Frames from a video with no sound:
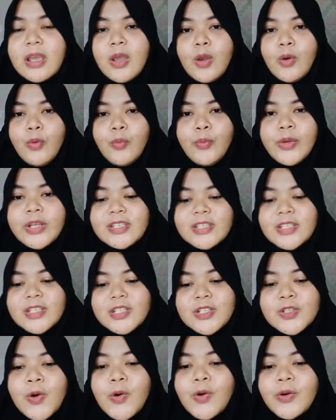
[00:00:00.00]
which
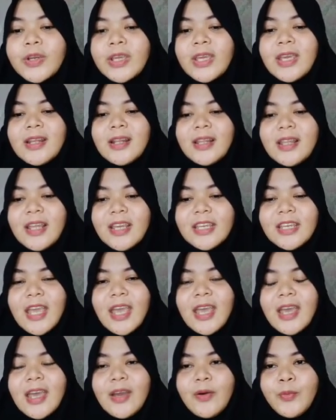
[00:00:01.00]
talking like
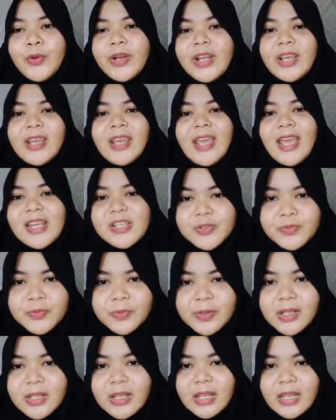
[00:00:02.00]
with a
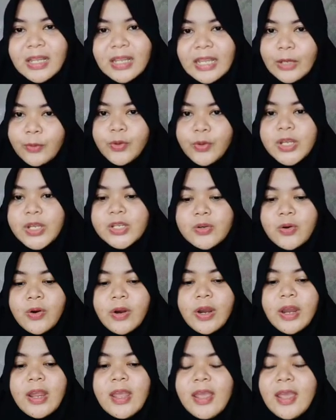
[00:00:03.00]
casual language or
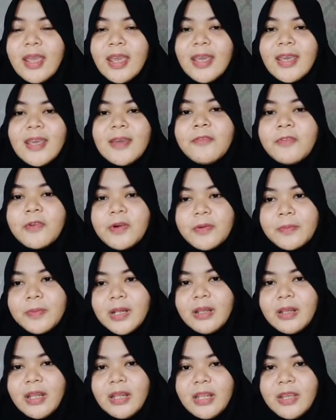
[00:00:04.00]

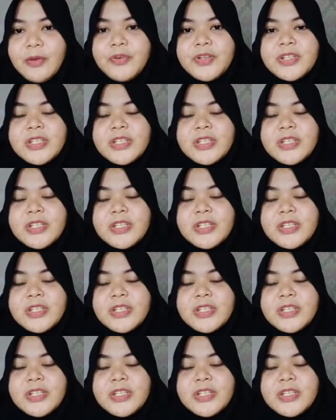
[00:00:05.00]
informal language,